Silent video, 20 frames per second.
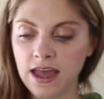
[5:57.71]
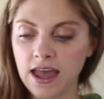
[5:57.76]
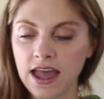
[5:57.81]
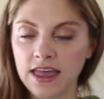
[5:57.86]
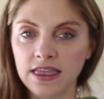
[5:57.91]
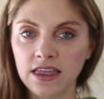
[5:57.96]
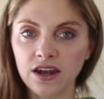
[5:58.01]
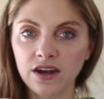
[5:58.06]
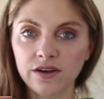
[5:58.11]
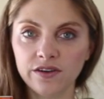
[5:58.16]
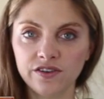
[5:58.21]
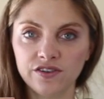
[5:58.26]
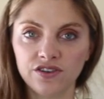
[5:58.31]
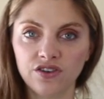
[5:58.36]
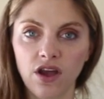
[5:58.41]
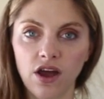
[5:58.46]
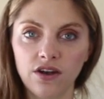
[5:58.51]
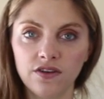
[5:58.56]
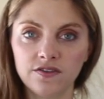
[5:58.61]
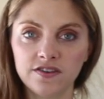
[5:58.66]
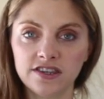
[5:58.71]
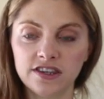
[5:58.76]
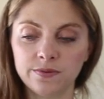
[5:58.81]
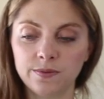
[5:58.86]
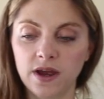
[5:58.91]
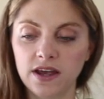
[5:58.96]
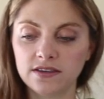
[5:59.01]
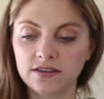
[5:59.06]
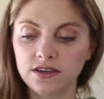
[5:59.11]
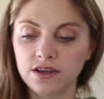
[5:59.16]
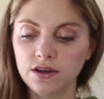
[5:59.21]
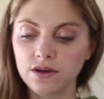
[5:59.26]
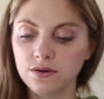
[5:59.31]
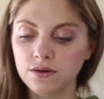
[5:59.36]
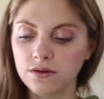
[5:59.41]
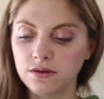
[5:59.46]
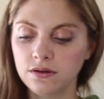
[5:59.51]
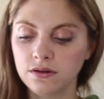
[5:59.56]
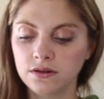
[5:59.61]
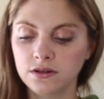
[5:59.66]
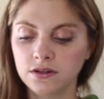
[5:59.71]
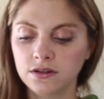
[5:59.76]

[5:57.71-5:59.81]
And then our shot of espresso.